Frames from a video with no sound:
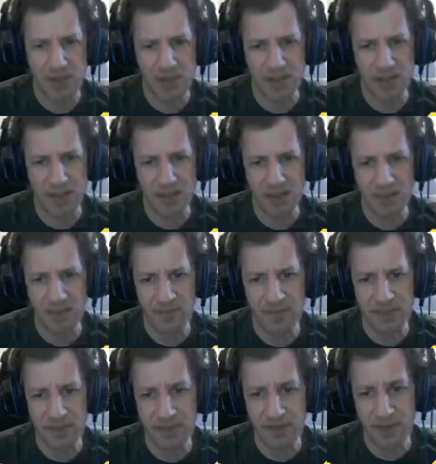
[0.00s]
Is it anything even
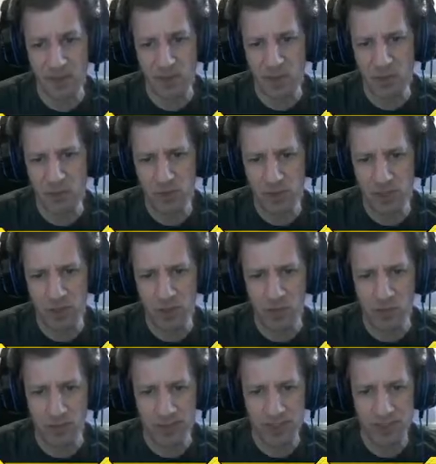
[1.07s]
significant? We don't
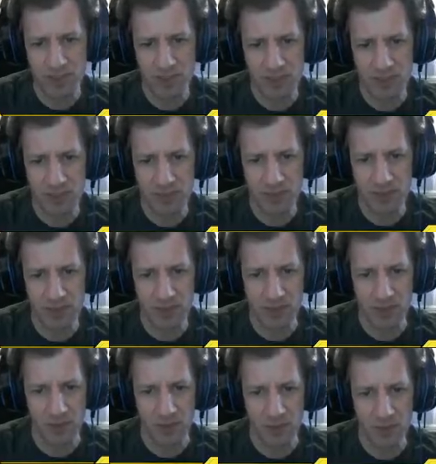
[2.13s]
know. There's so much that we don't
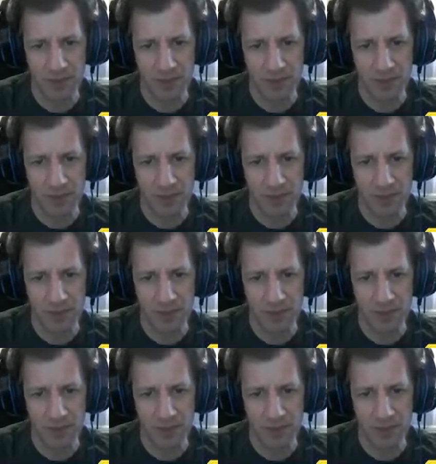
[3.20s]
know.